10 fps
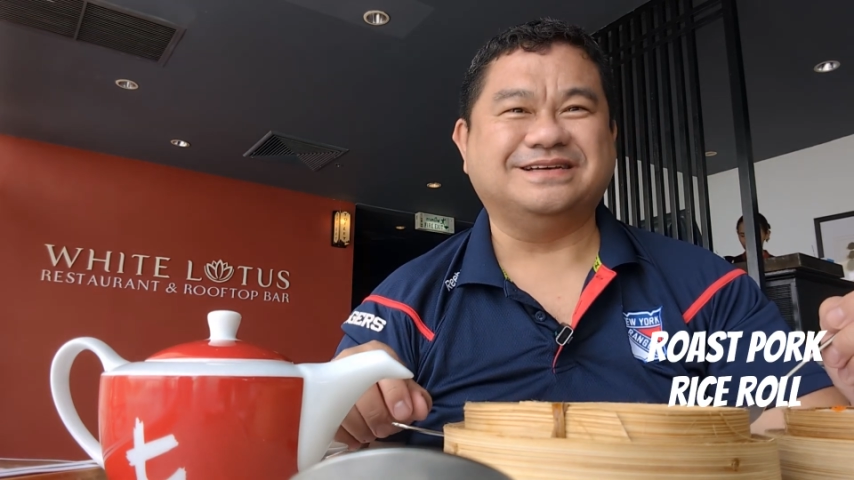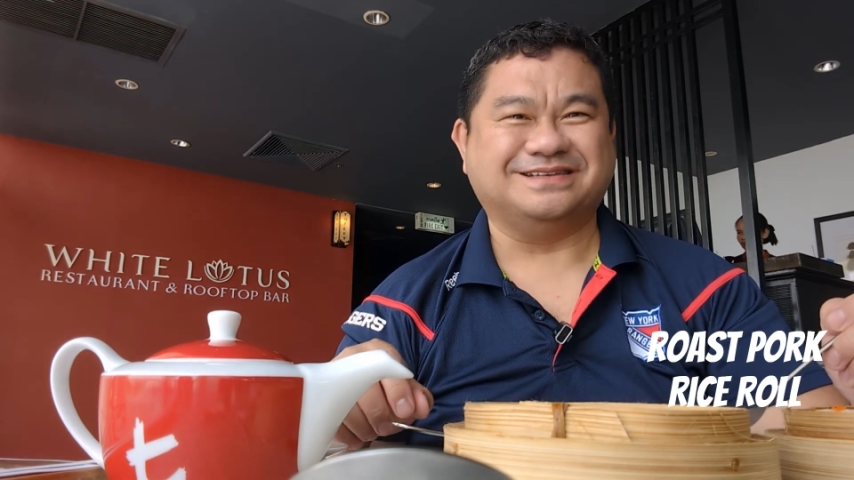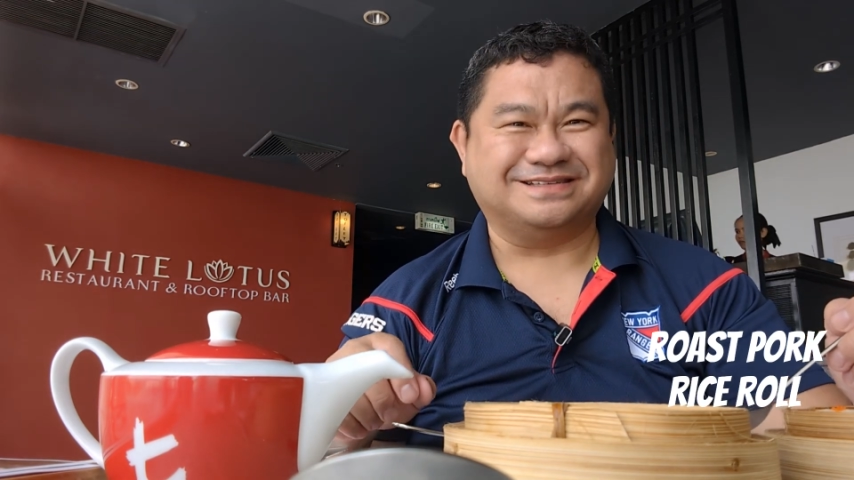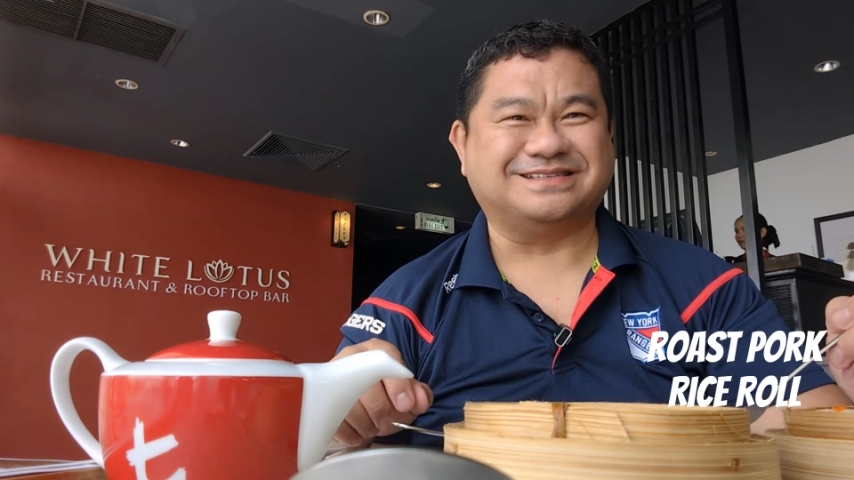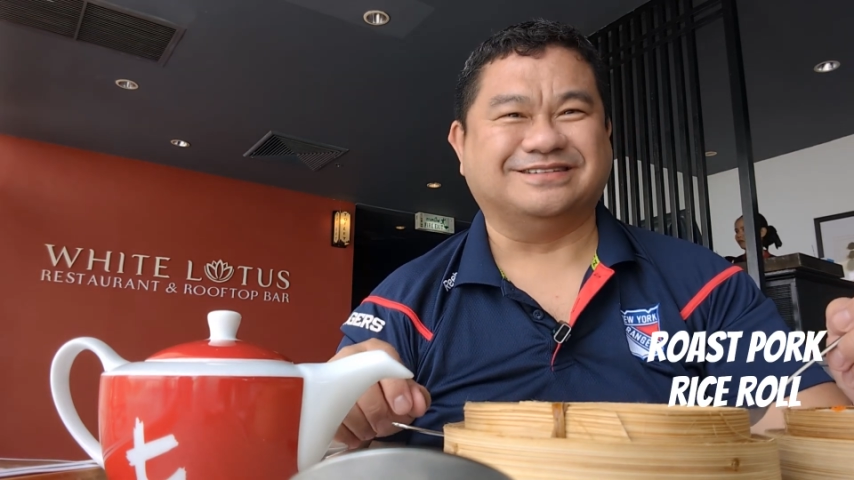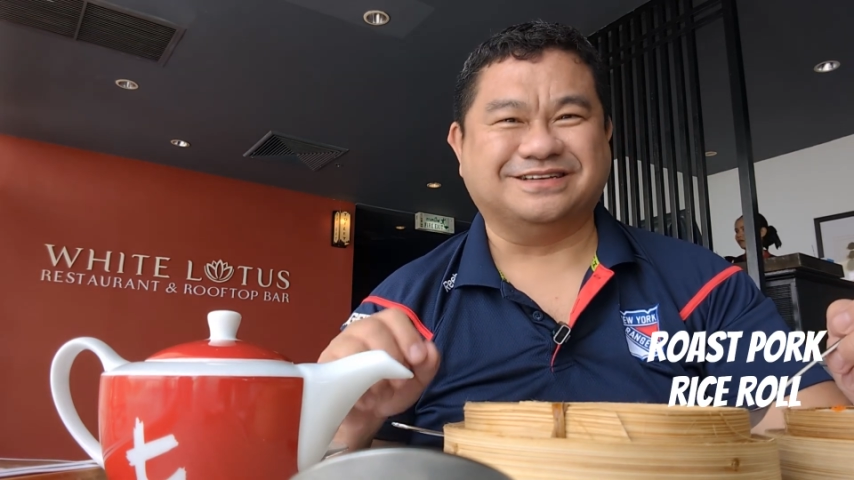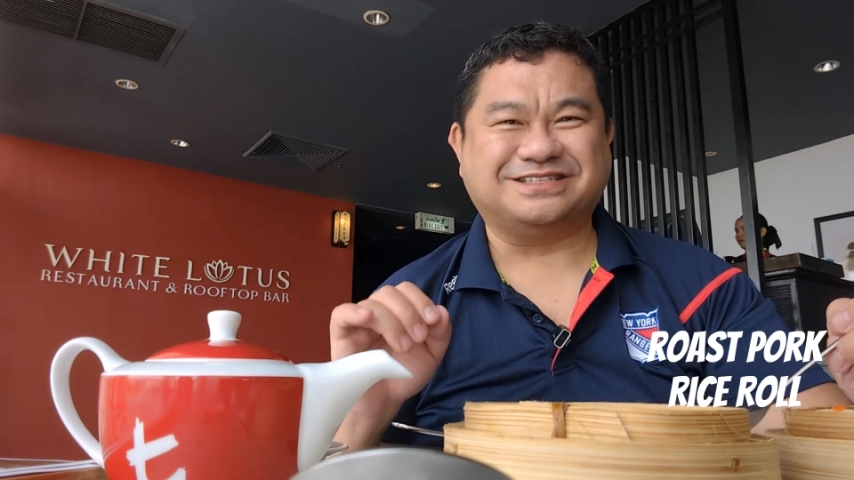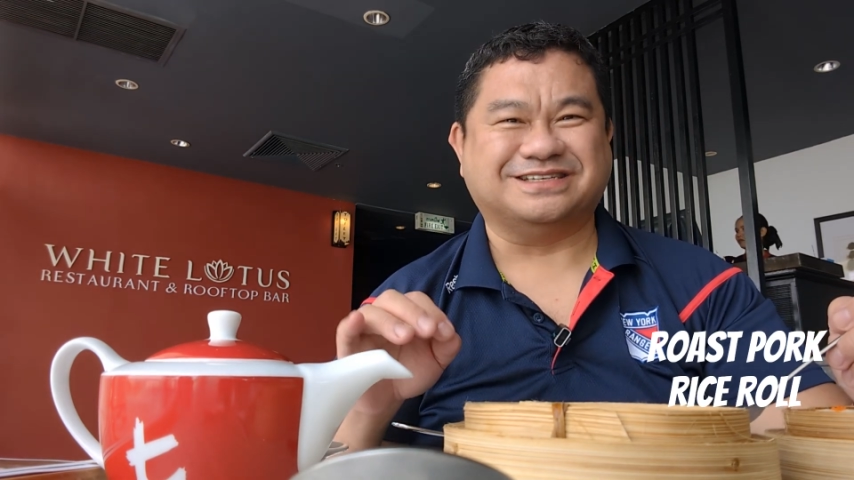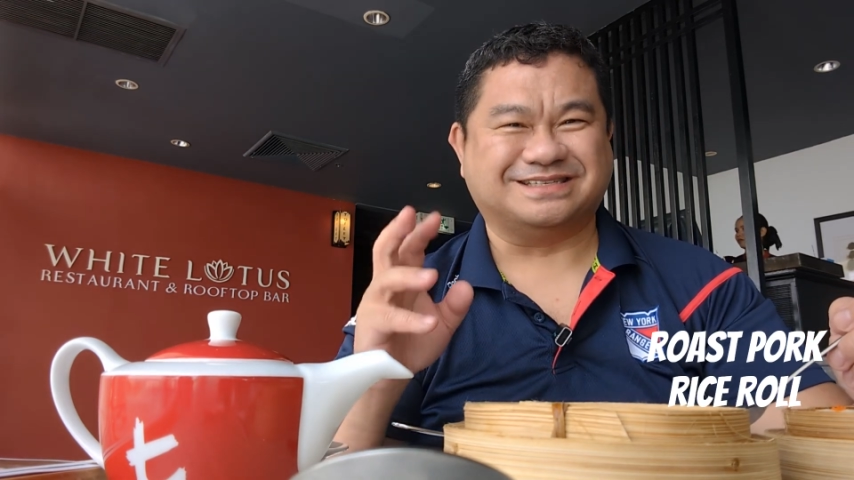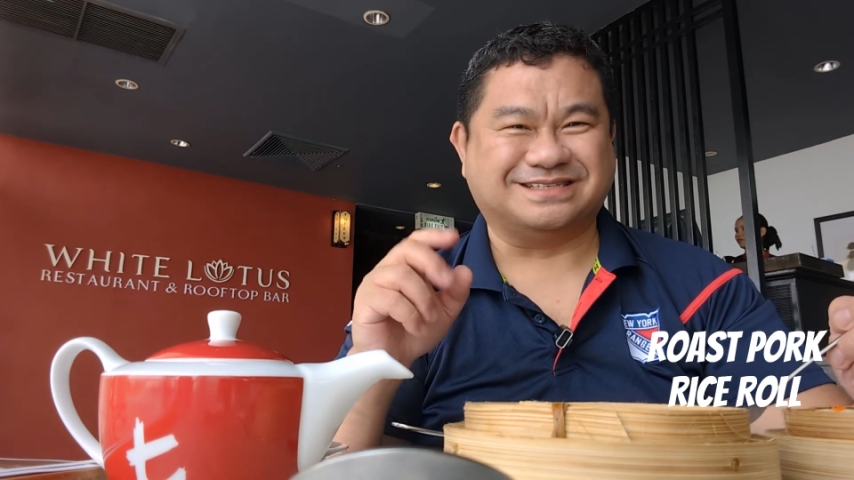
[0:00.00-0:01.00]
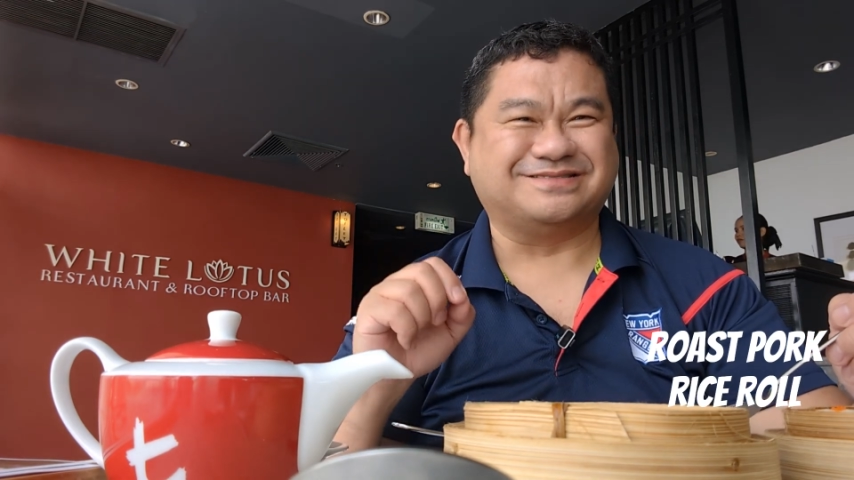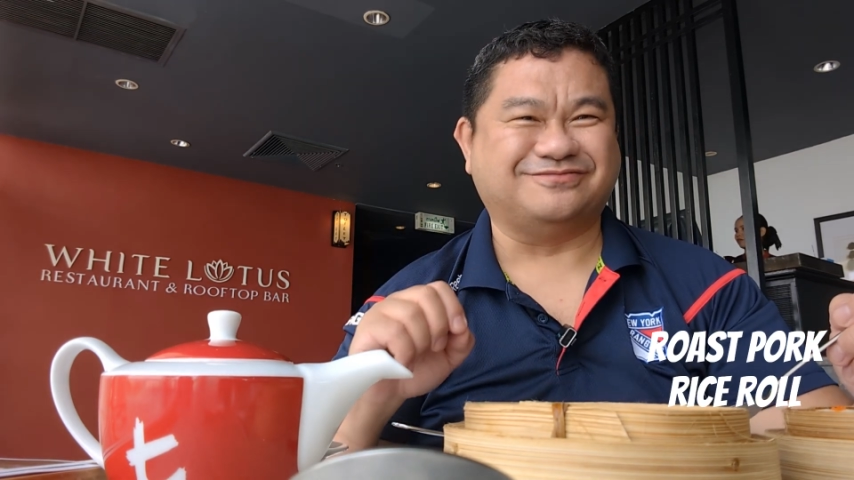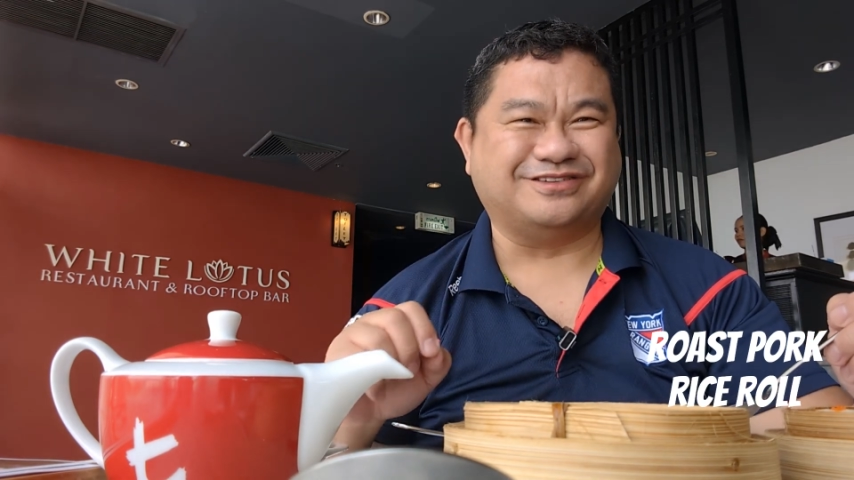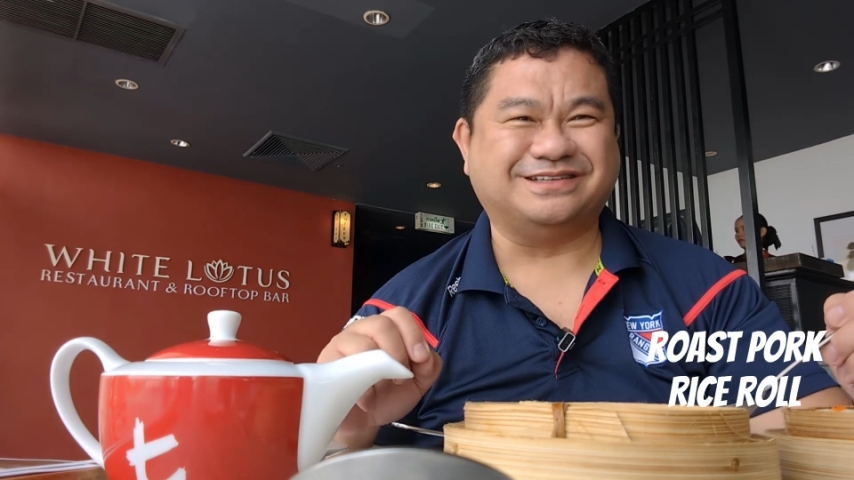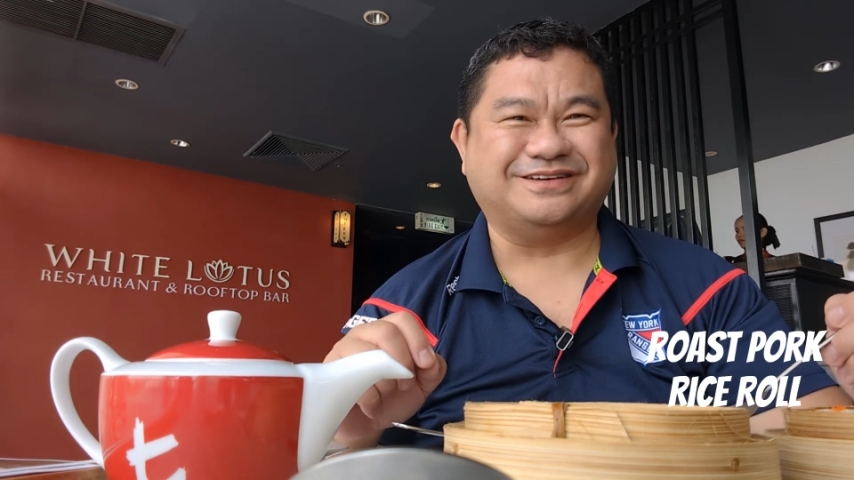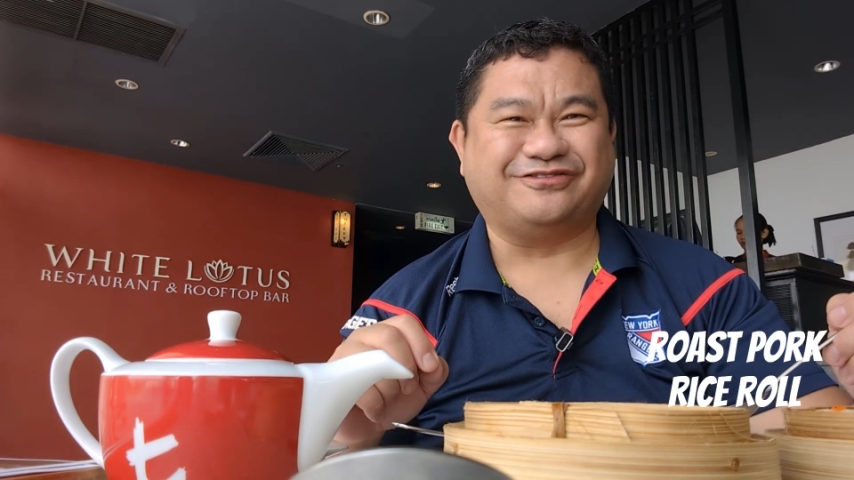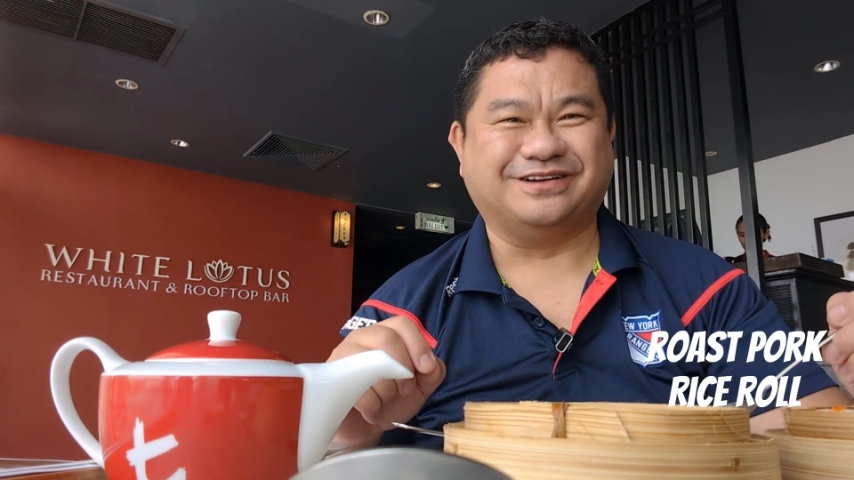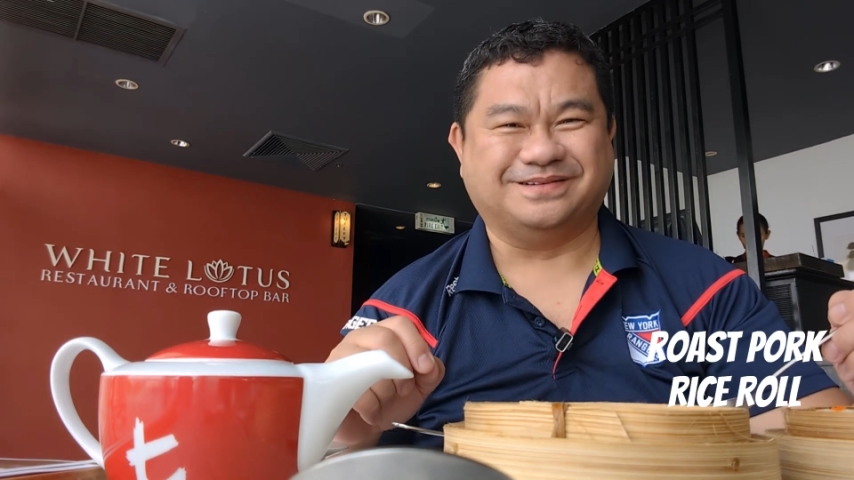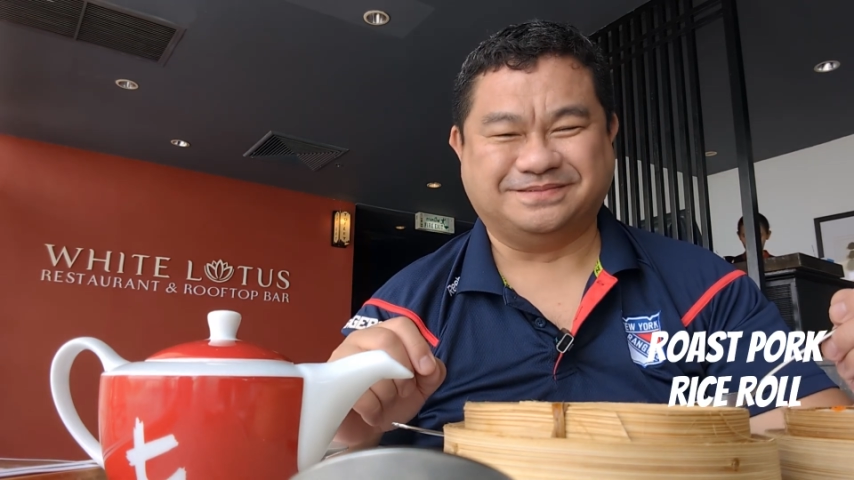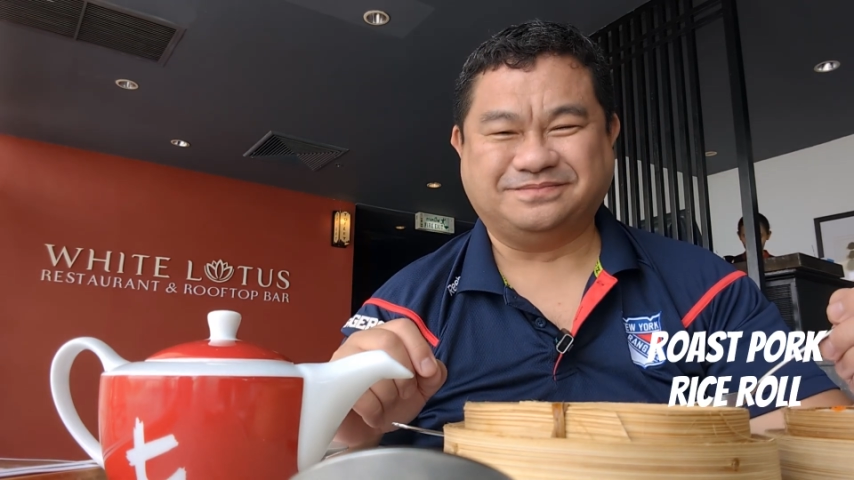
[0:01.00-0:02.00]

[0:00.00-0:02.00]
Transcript: It's delicious, it's very different.